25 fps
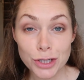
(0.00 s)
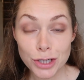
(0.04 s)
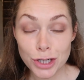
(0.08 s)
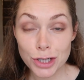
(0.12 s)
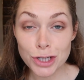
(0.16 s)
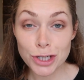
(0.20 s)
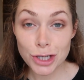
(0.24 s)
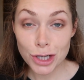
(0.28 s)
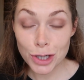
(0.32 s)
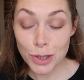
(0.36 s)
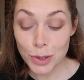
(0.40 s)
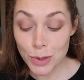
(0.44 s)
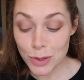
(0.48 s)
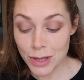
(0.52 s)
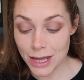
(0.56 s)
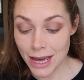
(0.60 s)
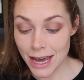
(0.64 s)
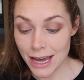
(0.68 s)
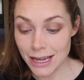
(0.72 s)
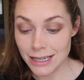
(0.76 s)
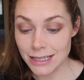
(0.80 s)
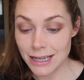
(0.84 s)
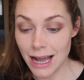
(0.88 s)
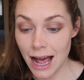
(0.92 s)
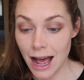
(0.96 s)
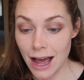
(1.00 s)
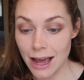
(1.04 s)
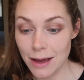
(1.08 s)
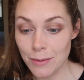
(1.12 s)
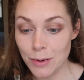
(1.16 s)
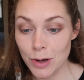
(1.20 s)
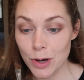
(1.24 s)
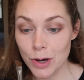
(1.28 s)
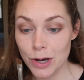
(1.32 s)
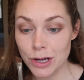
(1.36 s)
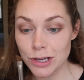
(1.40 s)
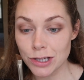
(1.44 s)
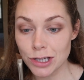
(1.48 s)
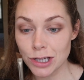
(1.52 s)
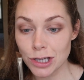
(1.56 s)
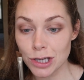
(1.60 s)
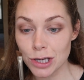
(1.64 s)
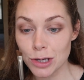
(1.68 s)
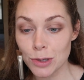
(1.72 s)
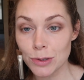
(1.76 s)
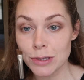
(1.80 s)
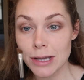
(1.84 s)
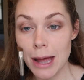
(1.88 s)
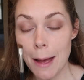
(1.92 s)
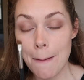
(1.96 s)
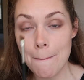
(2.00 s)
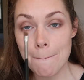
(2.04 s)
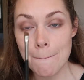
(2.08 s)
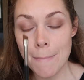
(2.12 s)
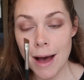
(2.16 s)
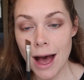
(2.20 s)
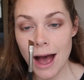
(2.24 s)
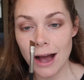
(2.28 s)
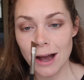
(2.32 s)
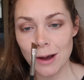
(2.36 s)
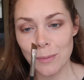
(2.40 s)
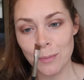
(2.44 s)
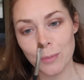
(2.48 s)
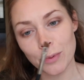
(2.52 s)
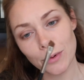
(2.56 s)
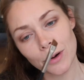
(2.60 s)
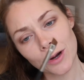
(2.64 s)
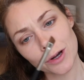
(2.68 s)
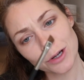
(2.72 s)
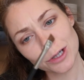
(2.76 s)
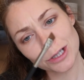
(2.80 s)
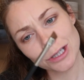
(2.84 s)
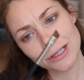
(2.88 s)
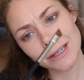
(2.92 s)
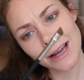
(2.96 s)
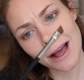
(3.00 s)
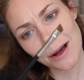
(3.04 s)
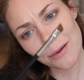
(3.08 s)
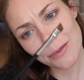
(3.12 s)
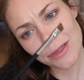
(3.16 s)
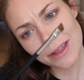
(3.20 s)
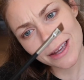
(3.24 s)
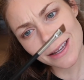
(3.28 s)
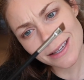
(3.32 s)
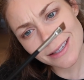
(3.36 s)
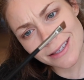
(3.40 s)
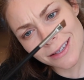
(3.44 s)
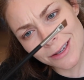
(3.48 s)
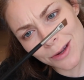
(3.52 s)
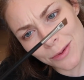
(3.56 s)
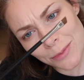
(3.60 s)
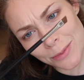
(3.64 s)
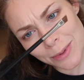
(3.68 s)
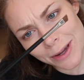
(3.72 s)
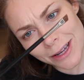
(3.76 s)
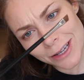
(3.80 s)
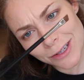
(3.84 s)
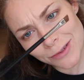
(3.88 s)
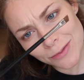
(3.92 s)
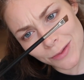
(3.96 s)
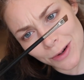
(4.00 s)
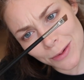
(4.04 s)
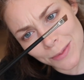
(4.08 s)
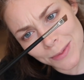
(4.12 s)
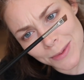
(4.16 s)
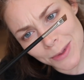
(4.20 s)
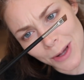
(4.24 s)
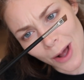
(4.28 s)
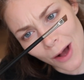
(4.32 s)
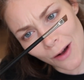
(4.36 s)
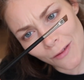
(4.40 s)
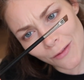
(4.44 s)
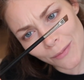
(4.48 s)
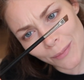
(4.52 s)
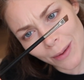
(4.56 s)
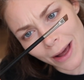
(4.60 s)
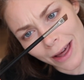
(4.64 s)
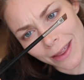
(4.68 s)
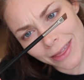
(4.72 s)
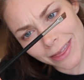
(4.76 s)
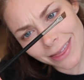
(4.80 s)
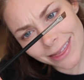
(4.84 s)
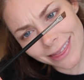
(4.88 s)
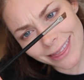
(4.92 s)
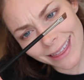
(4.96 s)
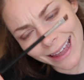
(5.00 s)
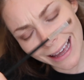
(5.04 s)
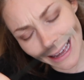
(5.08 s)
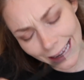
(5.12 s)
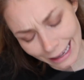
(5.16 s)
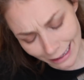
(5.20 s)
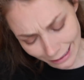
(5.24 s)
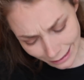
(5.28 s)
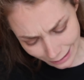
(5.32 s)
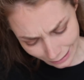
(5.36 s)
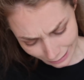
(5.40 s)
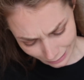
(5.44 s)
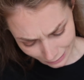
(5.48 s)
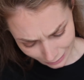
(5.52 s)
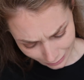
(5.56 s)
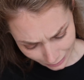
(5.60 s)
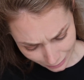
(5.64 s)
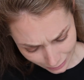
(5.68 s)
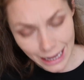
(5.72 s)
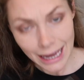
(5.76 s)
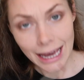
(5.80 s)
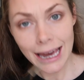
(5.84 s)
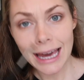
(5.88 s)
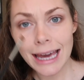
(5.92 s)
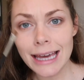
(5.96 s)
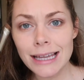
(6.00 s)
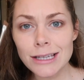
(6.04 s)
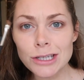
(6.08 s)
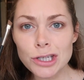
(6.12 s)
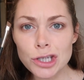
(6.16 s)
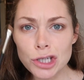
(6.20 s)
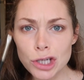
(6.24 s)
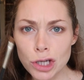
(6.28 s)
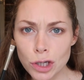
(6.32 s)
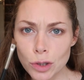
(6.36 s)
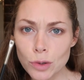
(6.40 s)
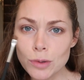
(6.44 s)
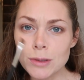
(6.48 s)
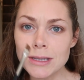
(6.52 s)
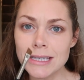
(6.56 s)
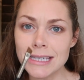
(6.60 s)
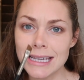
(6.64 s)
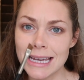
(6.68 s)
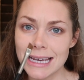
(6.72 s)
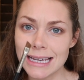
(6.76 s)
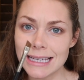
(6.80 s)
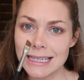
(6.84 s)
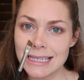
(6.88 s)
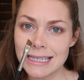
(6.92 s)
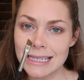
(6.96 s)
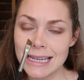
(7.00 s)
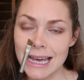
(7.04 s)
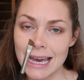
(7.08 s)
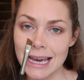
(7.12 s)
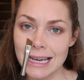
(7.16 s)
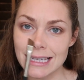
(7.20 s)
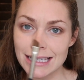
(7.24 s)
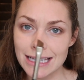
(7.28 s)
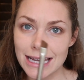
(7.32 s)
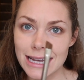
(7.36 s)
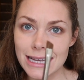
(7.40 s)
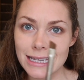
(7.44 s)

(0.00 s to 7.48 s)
To do this, I am going to use a MAC brush. Now this number has rubbed off, but I think it's 266.